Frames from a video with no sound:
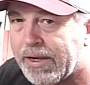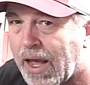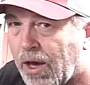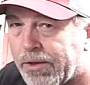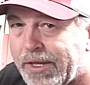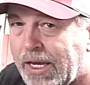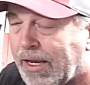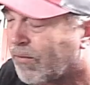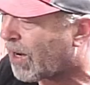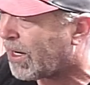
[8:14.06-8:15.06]
and healthy
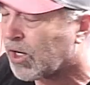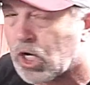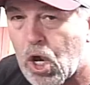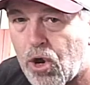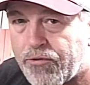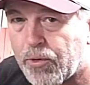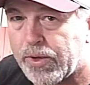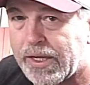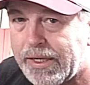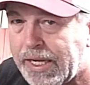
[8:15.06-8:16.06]
and ready to go for
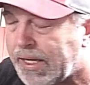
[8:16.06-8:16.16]
when you need